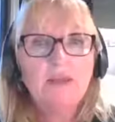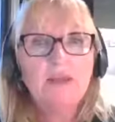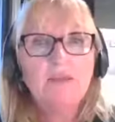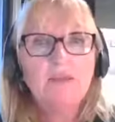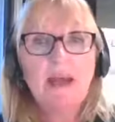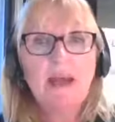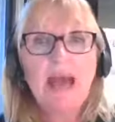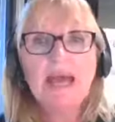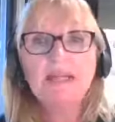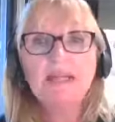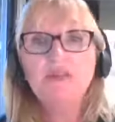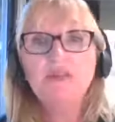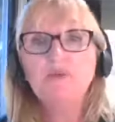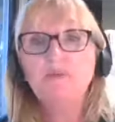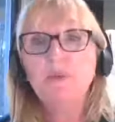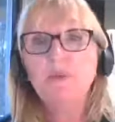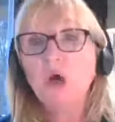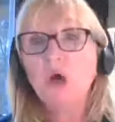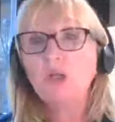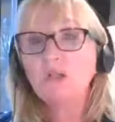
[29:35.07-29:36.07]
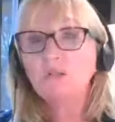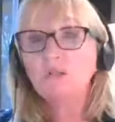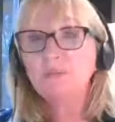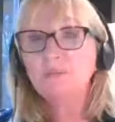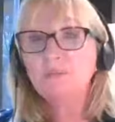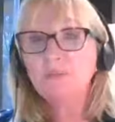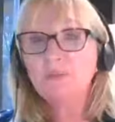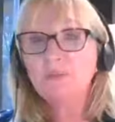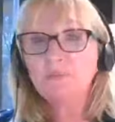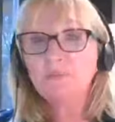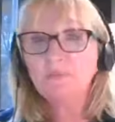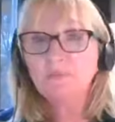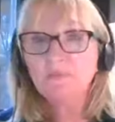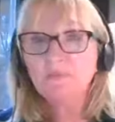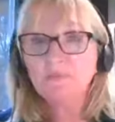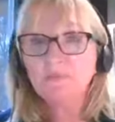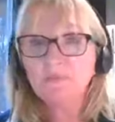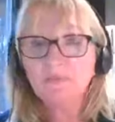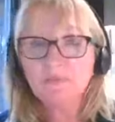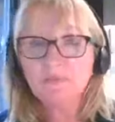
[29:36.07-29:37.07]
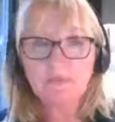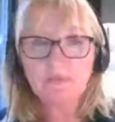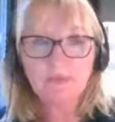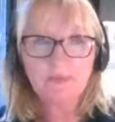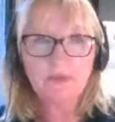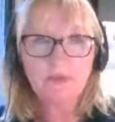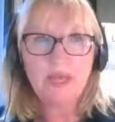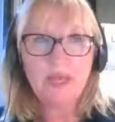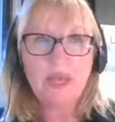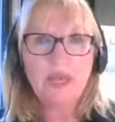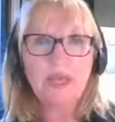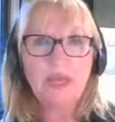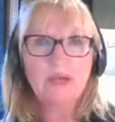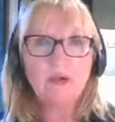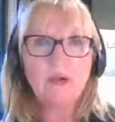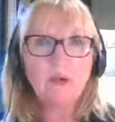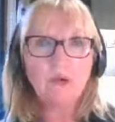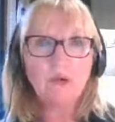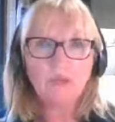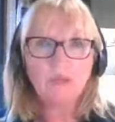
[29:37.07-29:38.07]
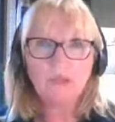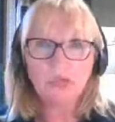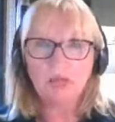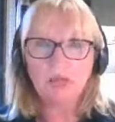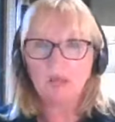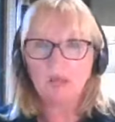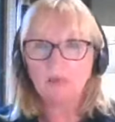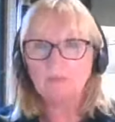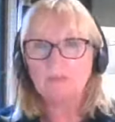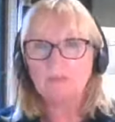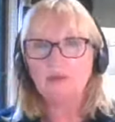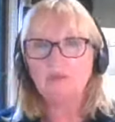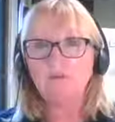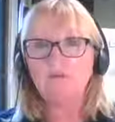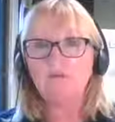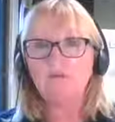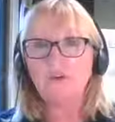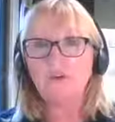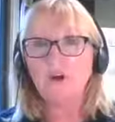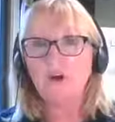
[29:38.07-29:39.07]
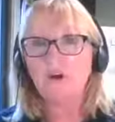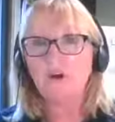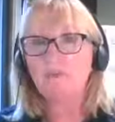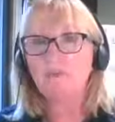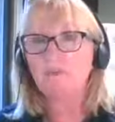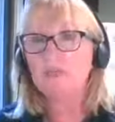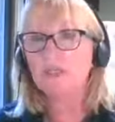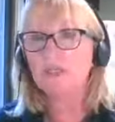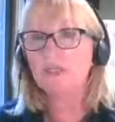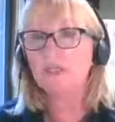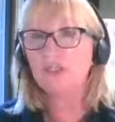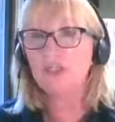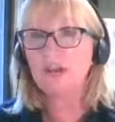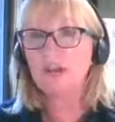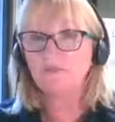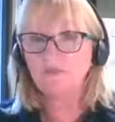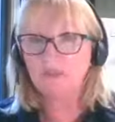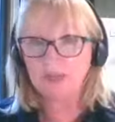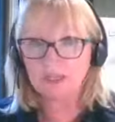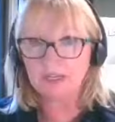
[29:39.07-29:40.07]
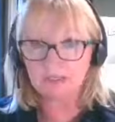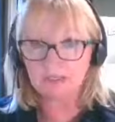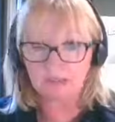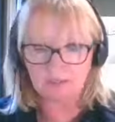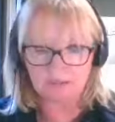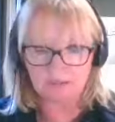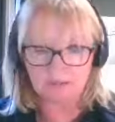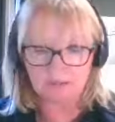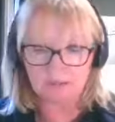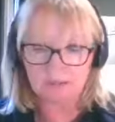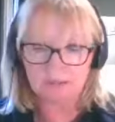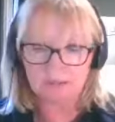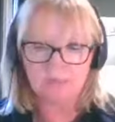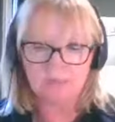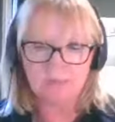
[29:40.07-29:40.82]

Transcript: The band Pulp, they all come from Sheffield.